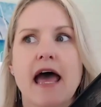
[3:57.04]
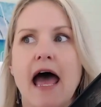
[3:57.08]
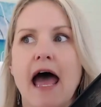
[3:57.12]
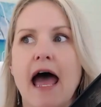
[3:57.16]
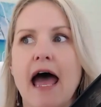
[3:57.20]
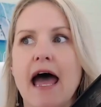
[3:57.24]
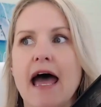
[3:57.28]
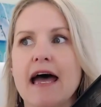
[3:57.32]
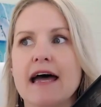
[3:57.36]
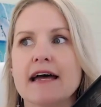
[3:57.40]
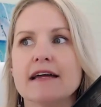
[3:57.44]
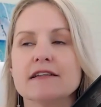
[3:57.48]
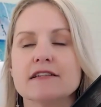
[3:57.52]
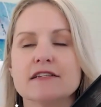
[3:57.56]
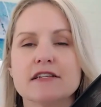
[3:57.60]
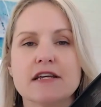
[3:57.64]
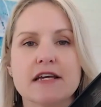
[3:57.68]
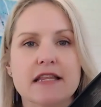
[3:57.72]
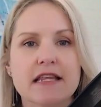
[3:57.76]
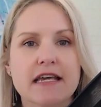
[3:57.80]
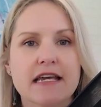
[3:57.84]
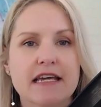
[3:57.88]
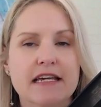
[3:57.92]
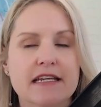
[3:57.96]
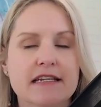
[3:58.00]
And
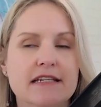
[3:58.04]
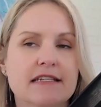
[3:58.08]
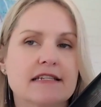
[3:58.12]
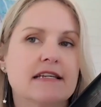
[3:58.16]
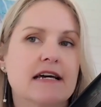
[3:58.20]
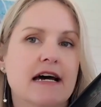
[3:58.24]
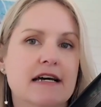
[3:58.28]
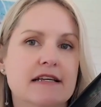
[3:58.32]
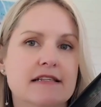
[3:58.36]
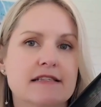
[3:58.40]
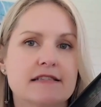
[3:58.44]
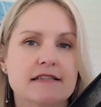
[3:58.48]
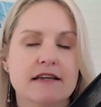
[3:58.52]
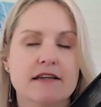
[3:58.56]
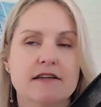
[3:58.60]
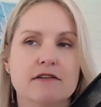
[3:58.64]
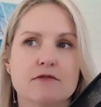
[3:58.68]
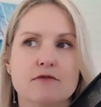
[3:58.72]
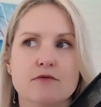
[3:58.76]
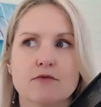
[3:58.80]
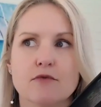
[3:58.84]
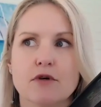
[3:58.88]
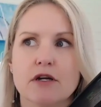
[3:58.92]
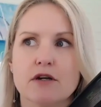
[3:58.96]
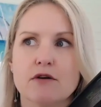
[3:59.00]
it doesn't
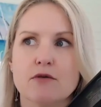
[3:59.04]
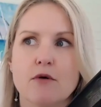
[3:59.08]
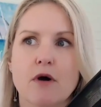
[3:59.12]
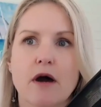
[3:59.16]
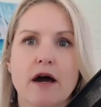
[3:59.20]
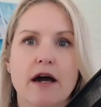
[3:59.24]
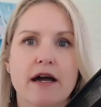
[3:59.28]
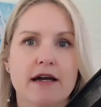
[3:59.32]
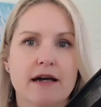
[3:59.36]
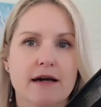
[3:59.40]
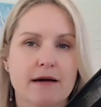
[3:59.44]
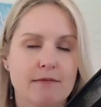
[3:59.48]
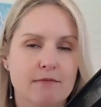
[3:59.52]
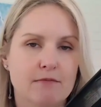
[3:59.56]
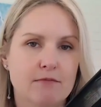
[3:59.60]
require